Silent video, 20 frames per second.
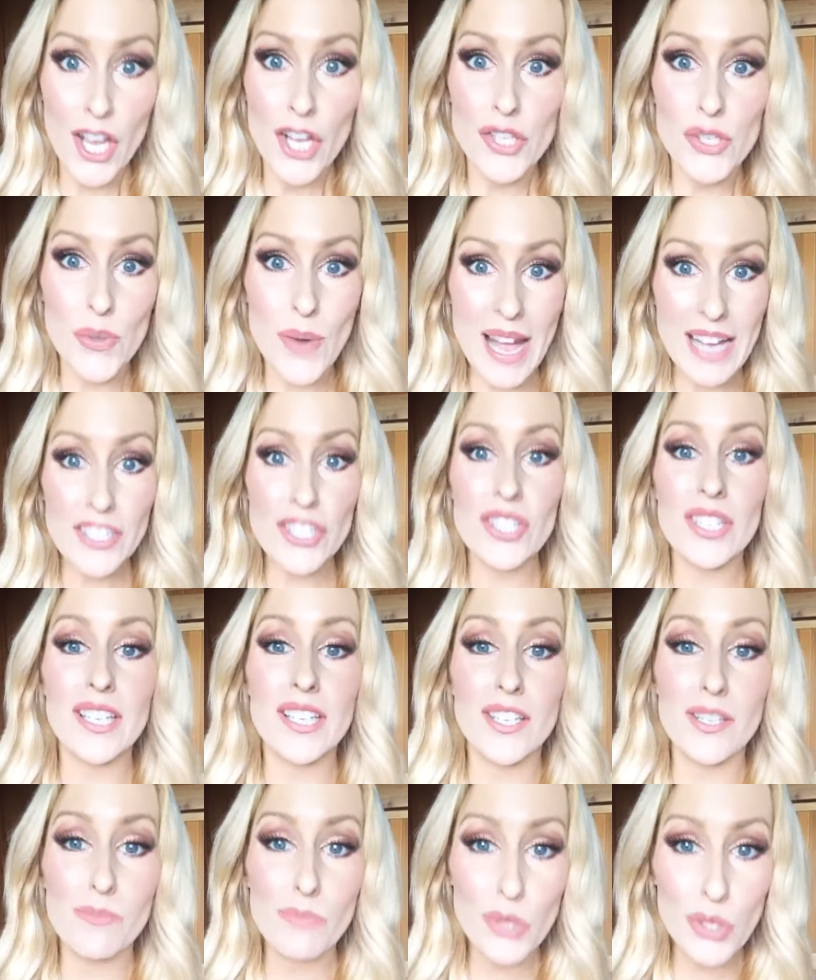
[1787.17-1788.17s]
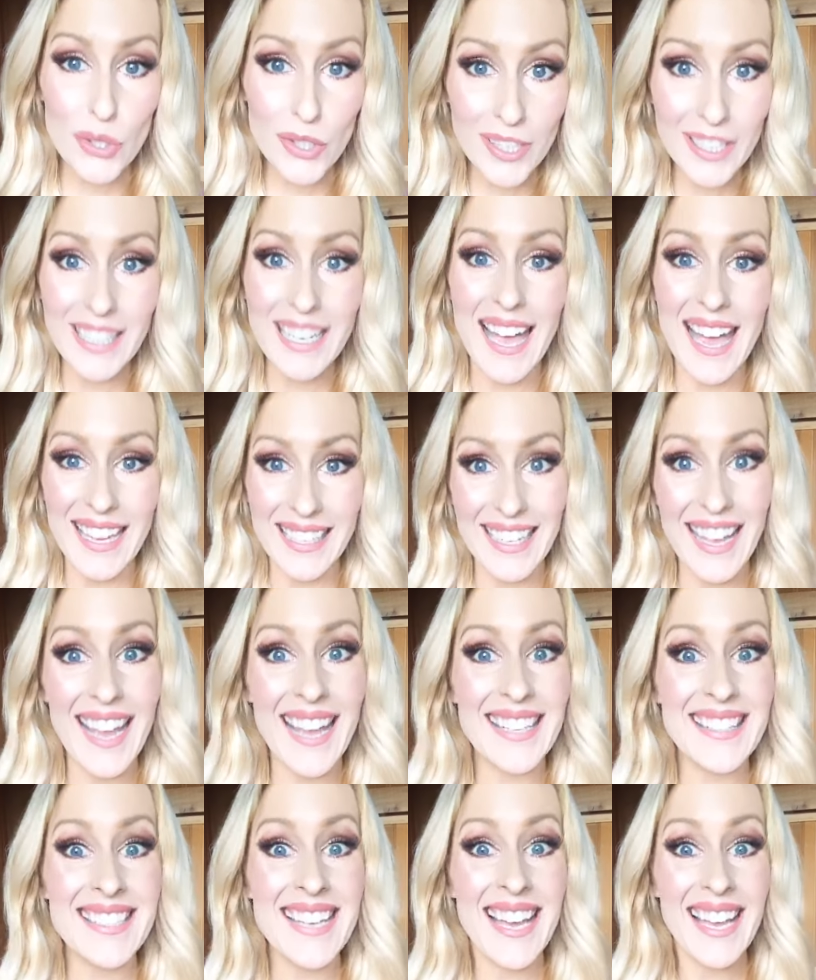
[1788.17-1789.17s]
to actually communicate
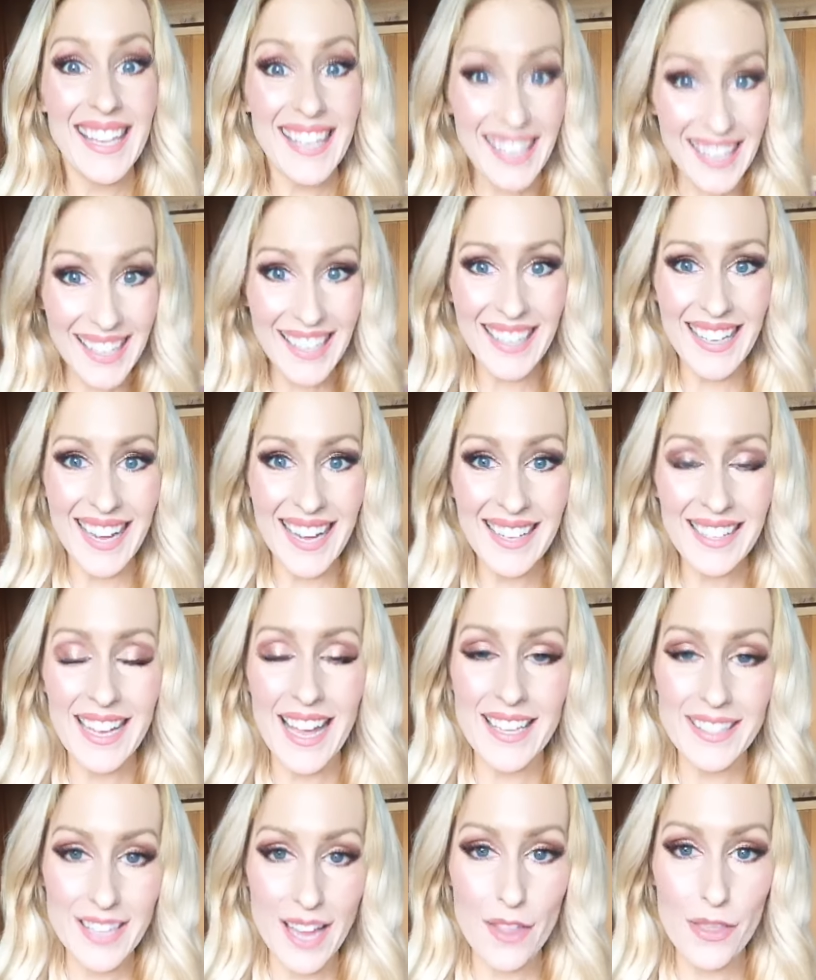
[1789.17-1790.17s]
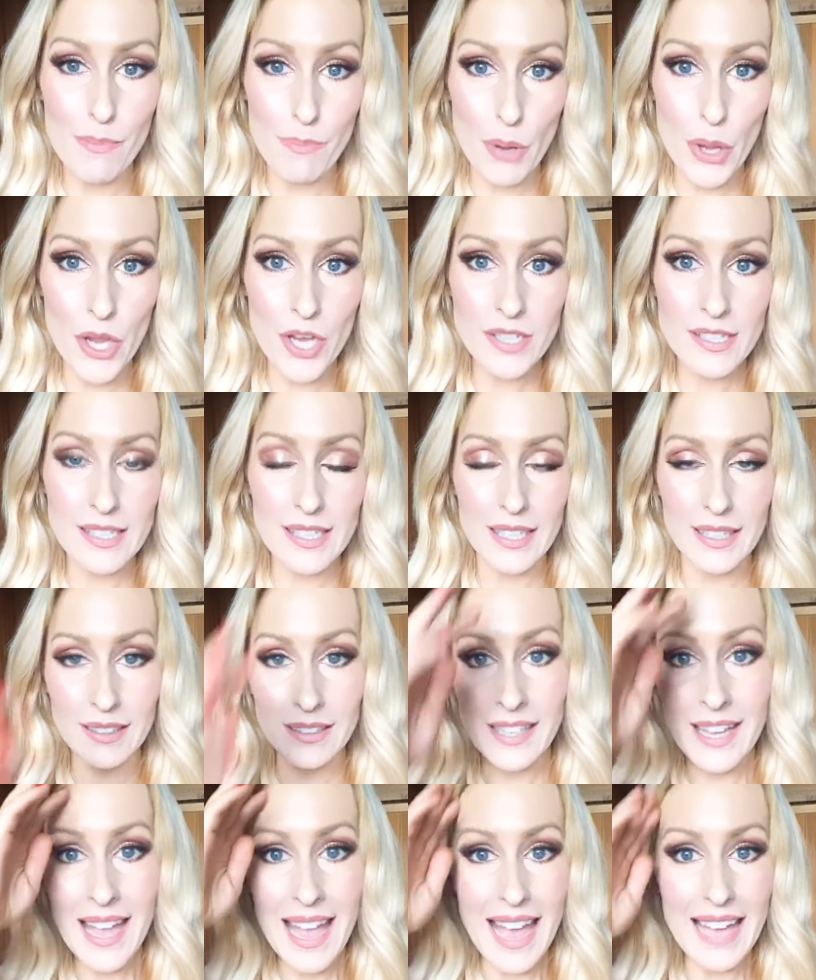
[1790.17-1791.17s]
and hear another
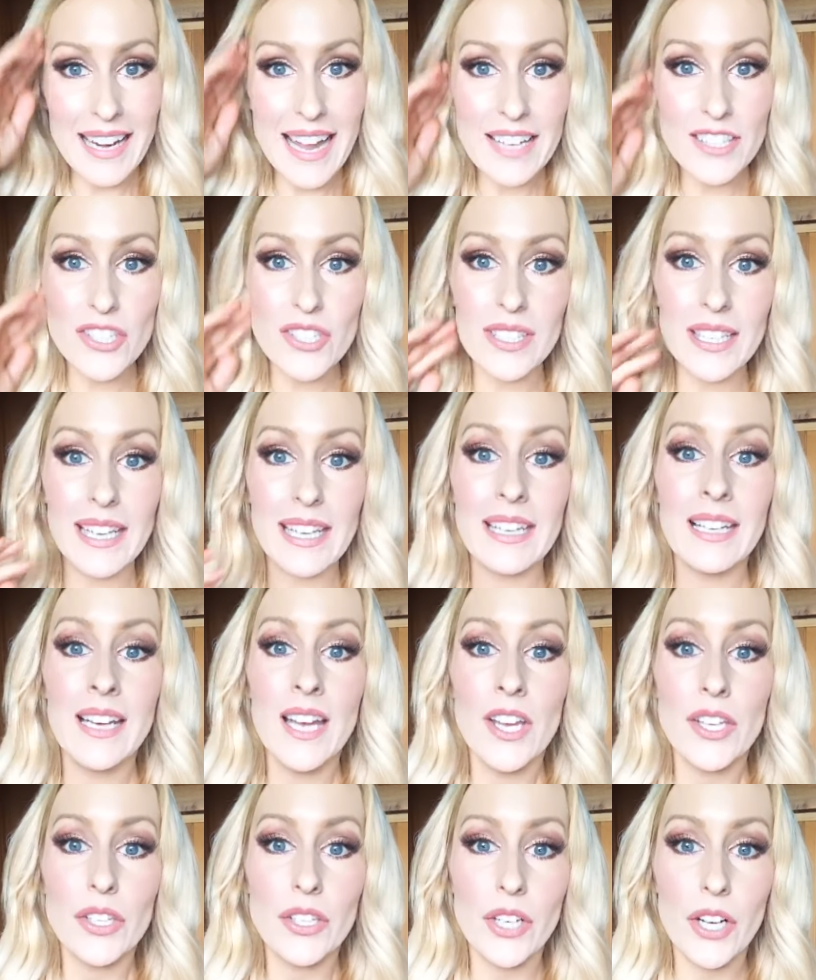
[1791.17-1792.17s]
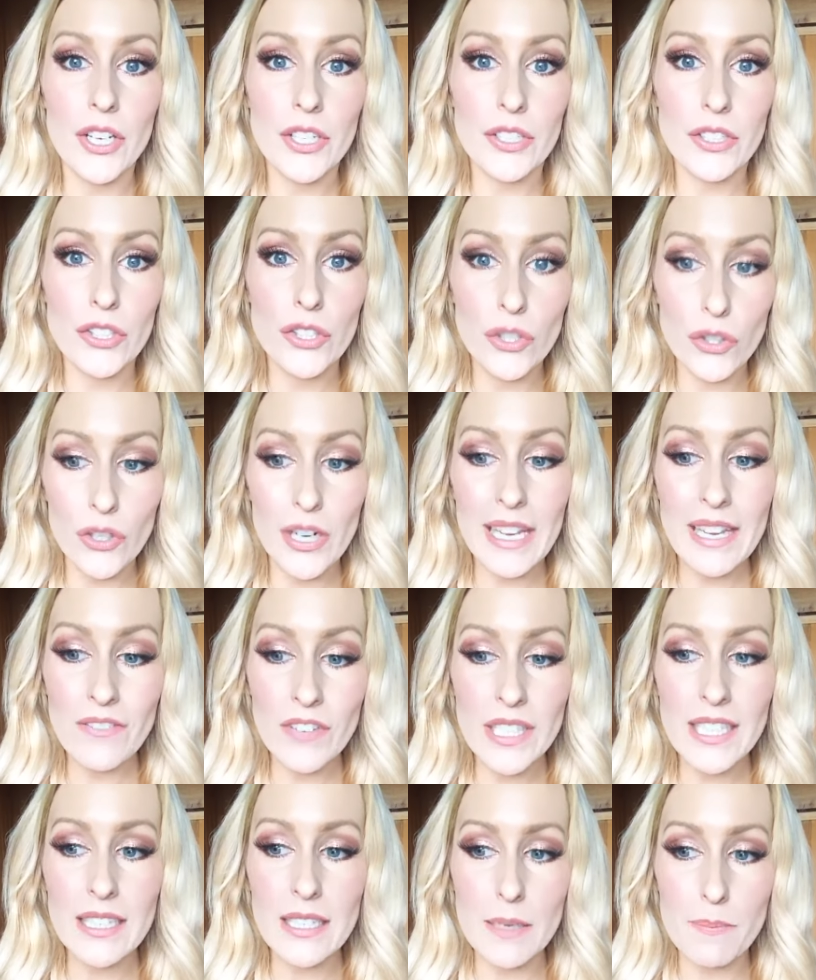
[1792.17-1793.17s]
person and actually you know you're
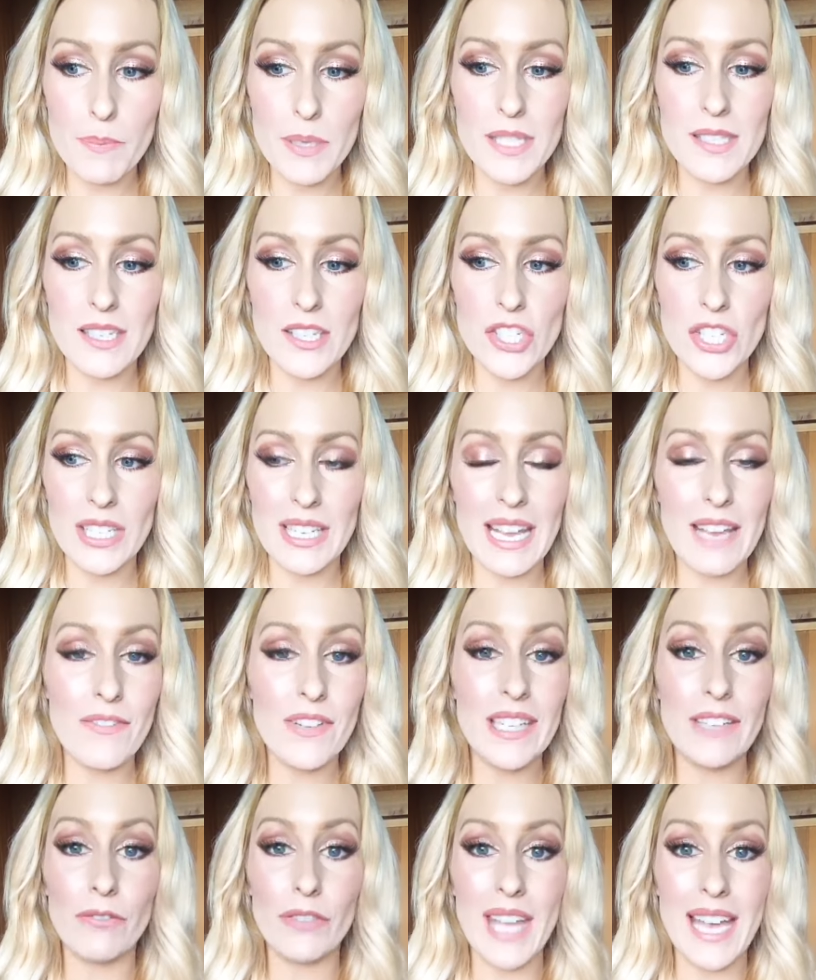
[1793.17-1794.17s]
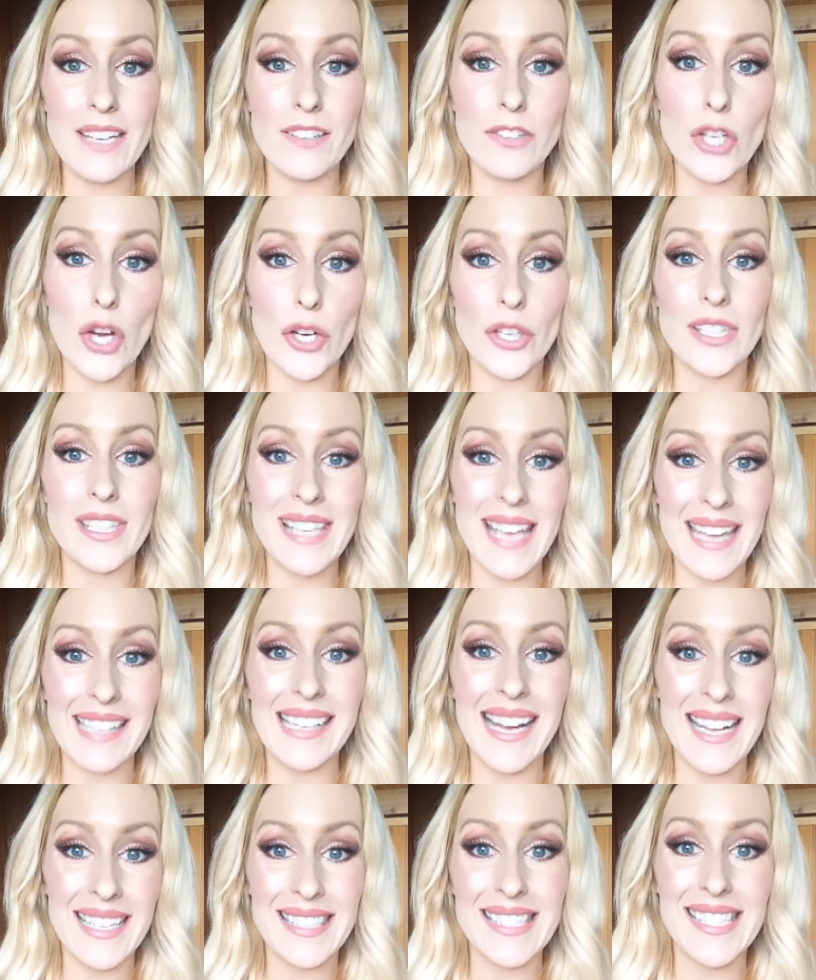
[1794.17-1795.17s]
even in a position even if they don't yet
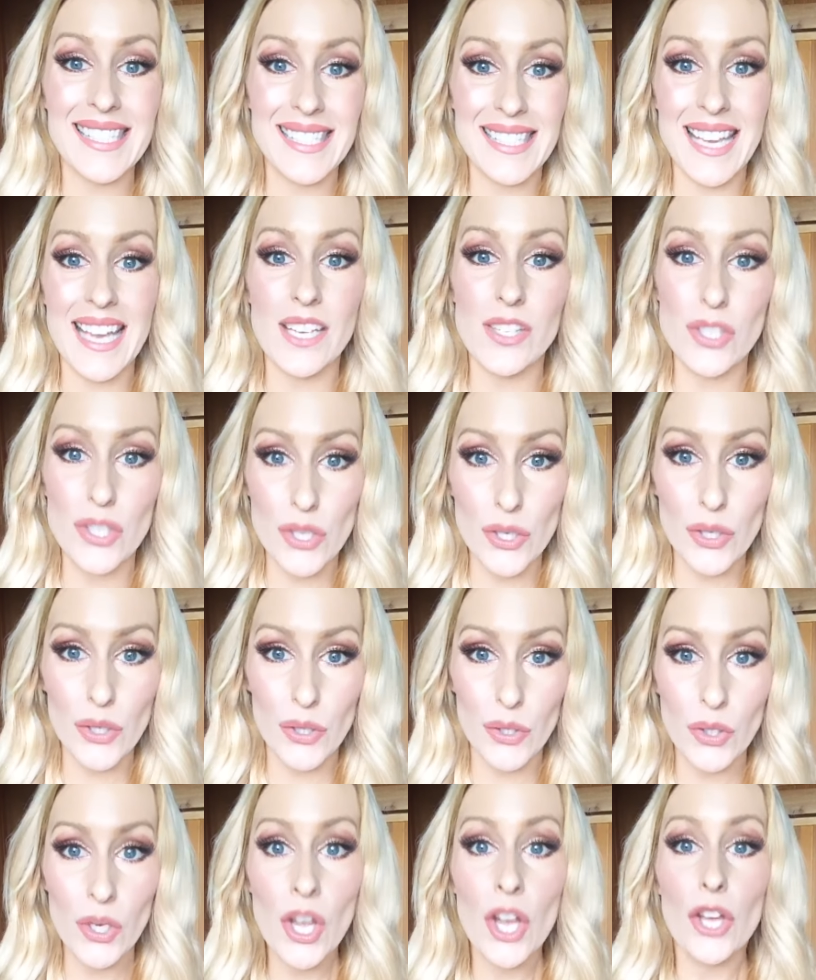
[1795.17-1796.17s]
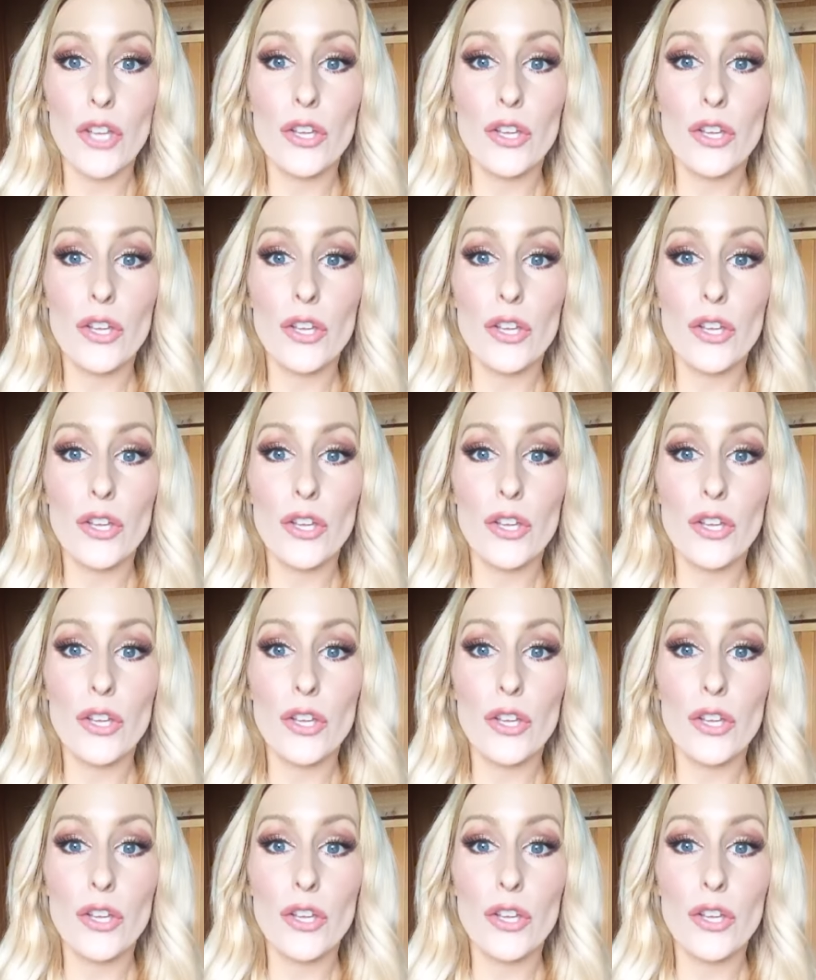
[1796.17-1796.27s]
understand you